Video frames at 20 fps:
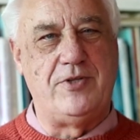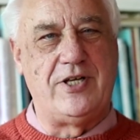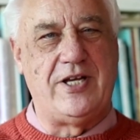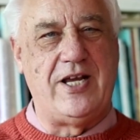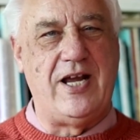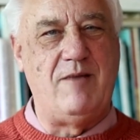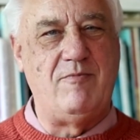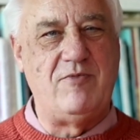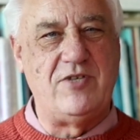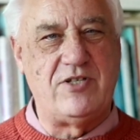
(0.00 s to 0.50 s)
the
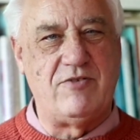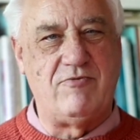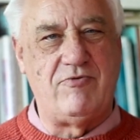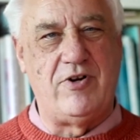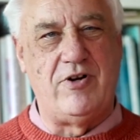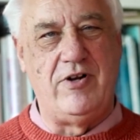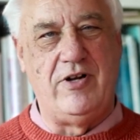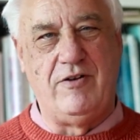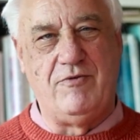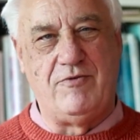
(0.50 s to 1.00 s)
cameras are
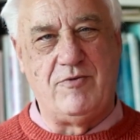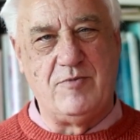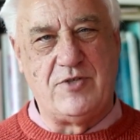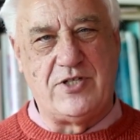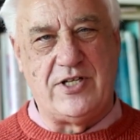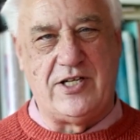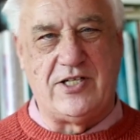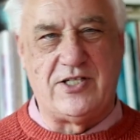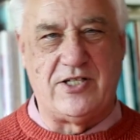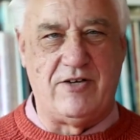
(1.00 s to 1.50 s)
rolling from
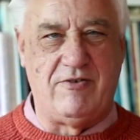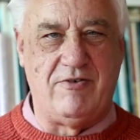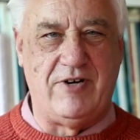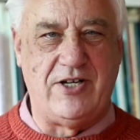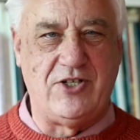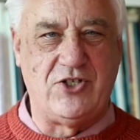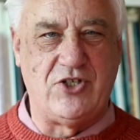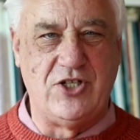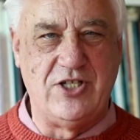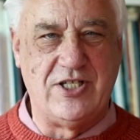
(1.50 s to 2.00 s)
6
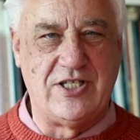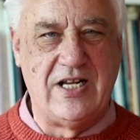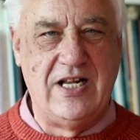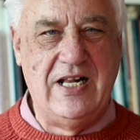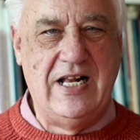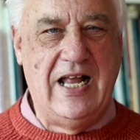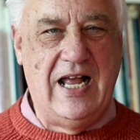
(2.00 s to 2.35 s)
directions,